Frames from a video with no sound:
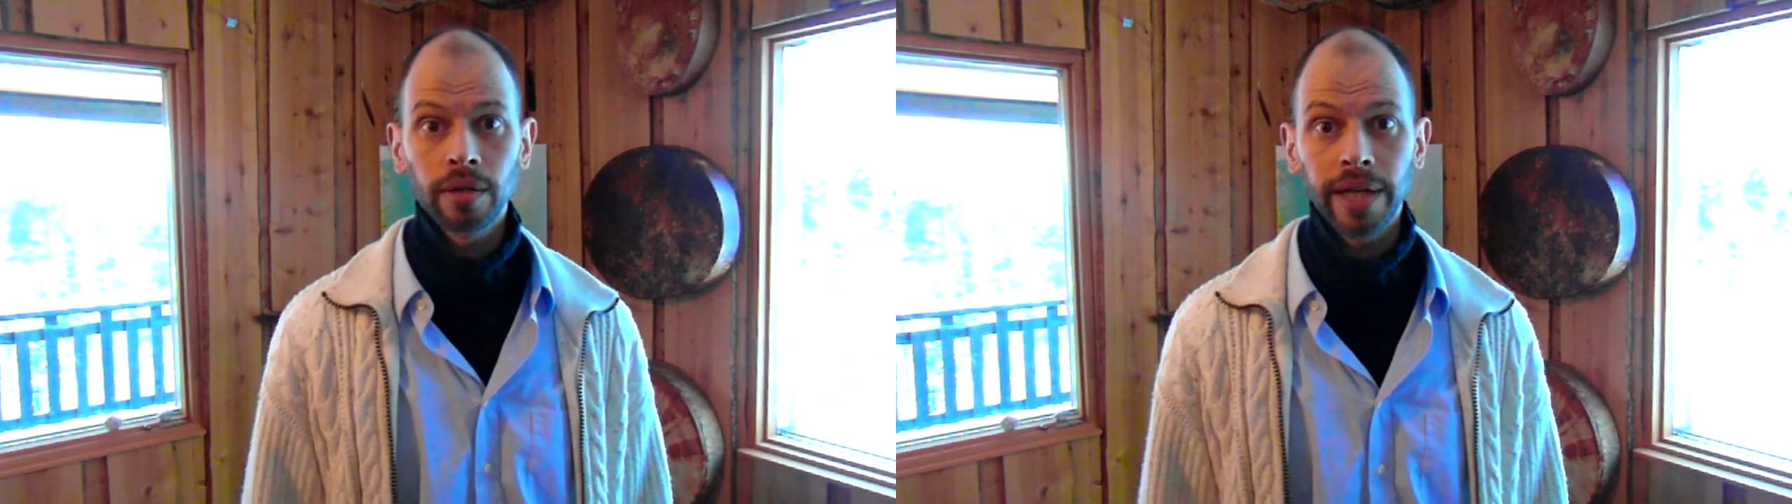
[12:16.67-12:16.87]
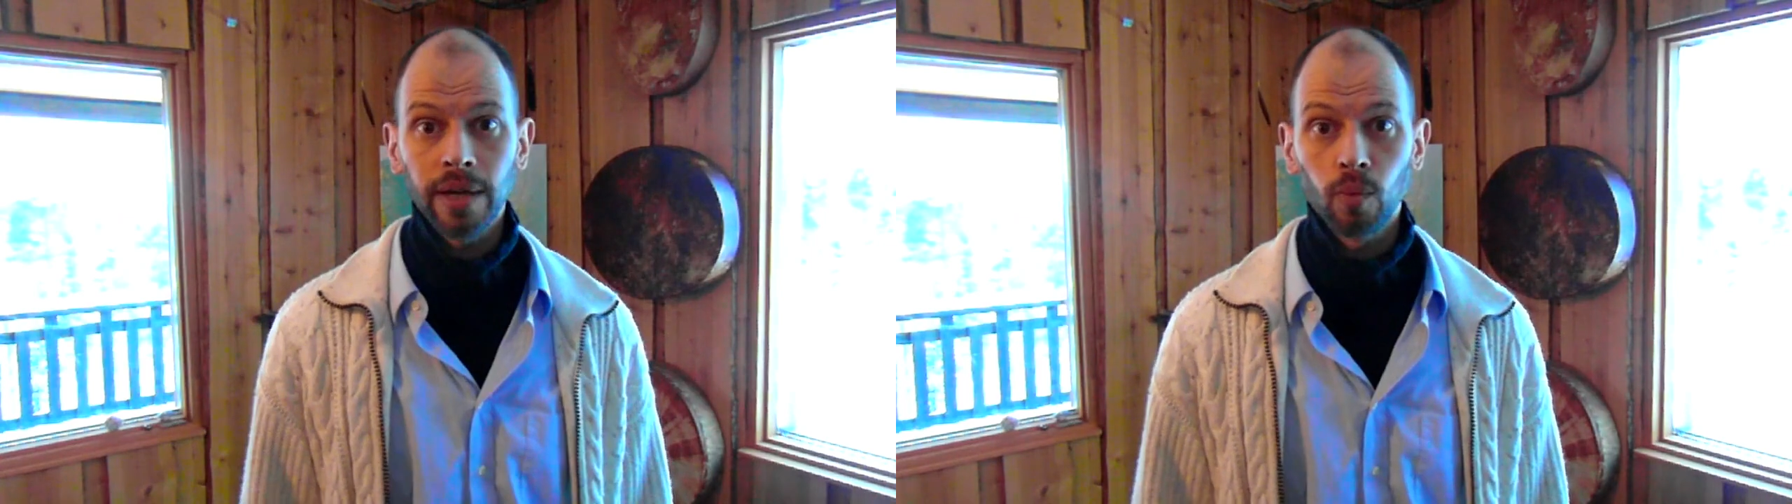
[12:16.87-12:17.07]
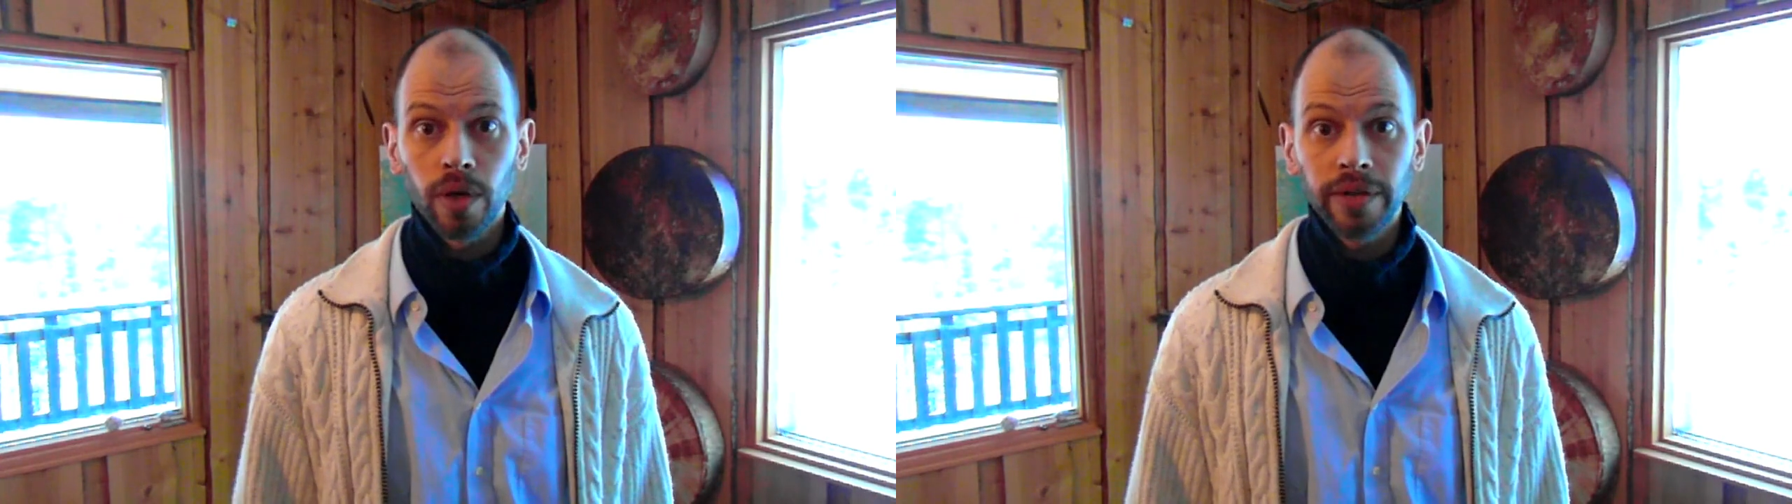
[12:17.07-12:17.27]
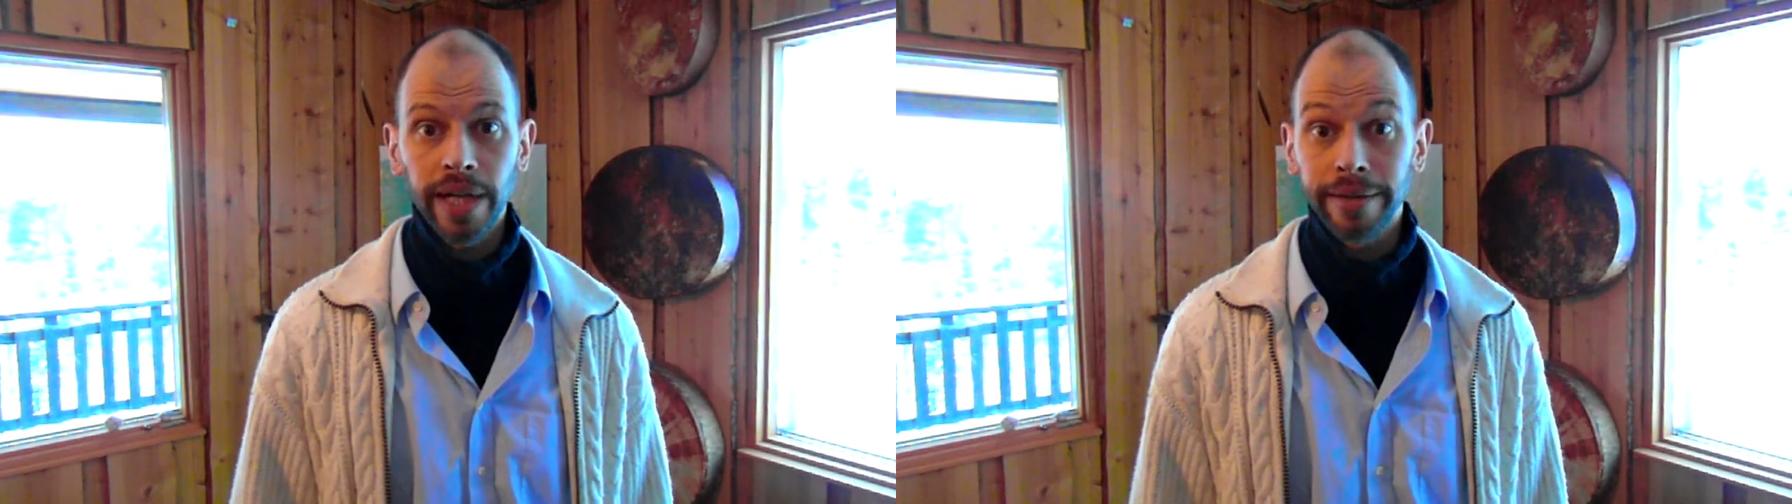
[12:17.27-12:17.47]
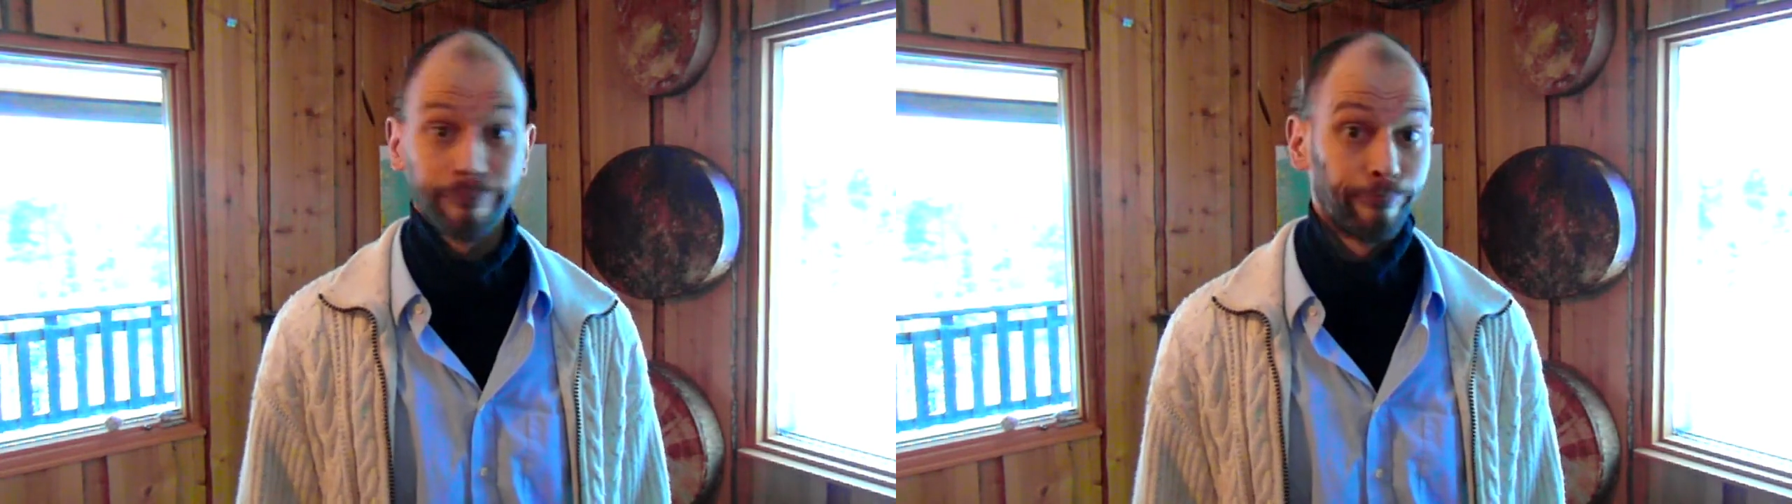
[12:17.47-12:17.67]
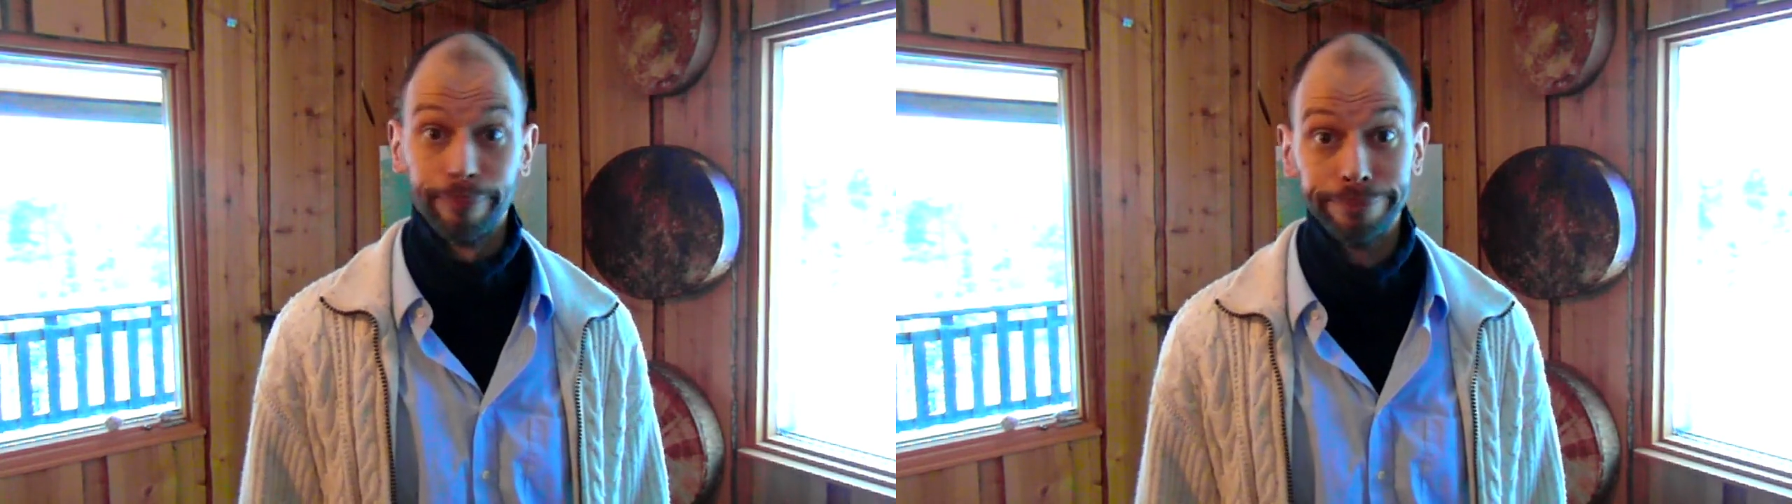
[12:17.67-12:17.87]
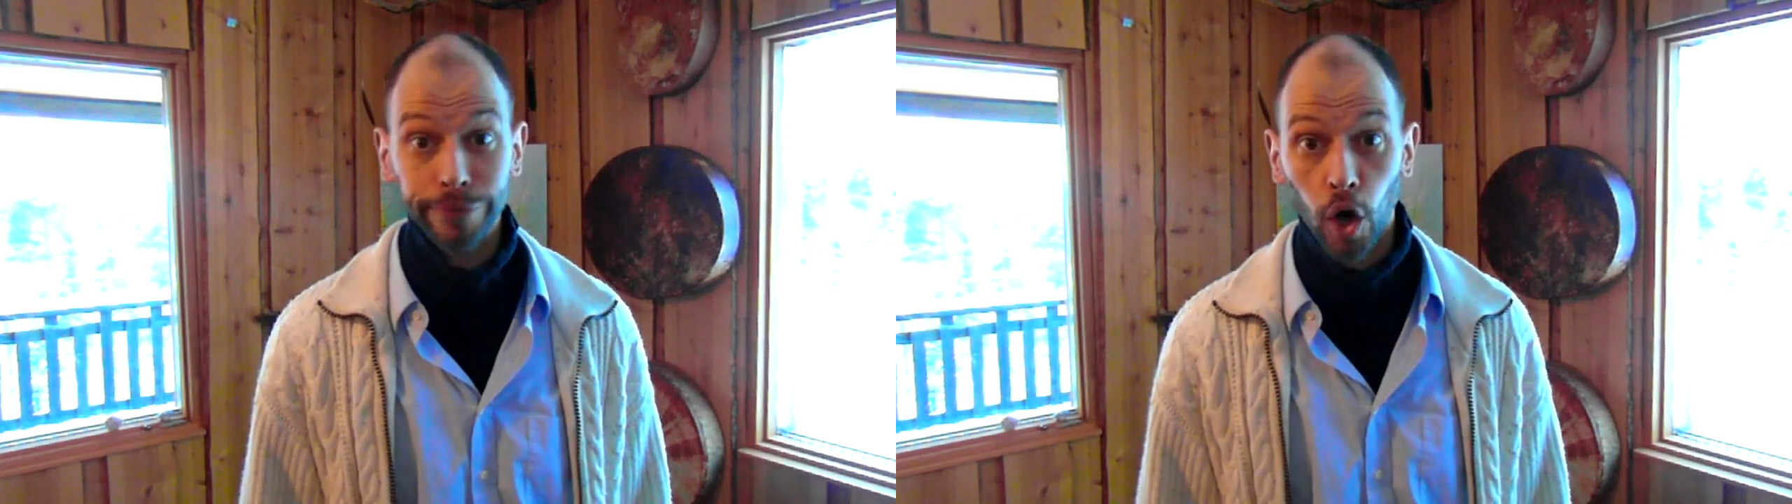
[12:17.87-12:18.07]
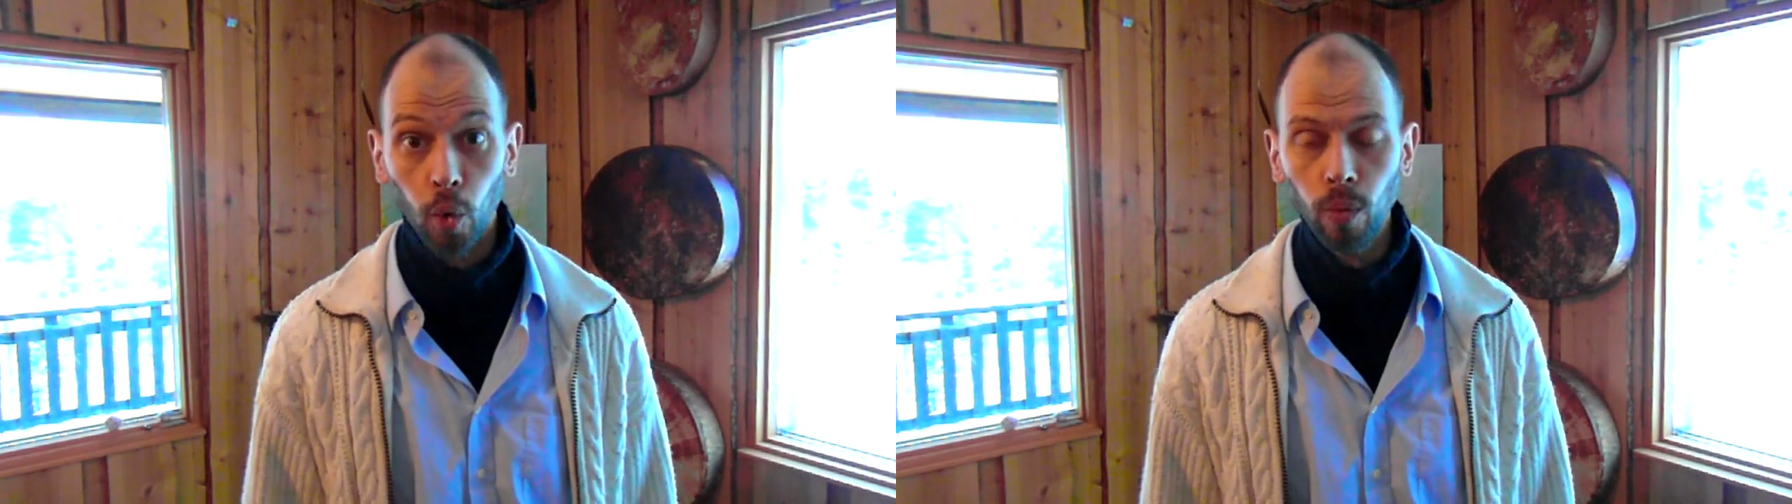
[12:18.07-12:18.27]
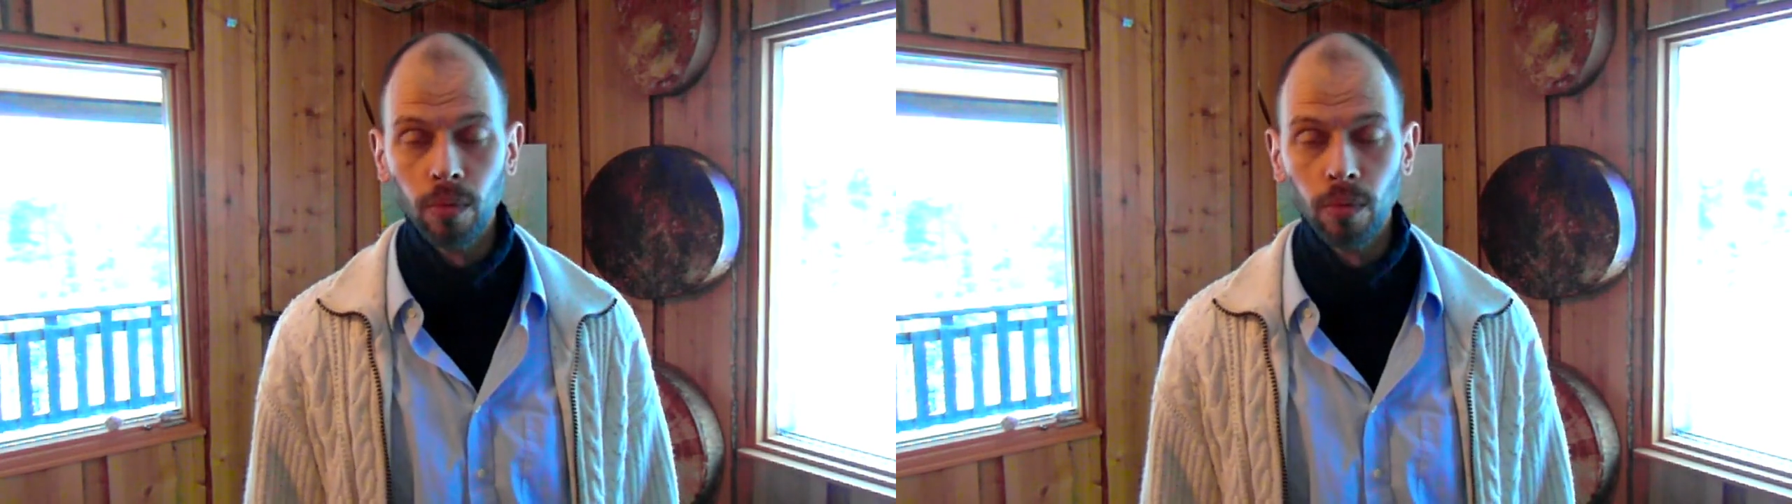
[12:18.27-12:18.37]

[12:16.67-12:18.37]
in one day? No.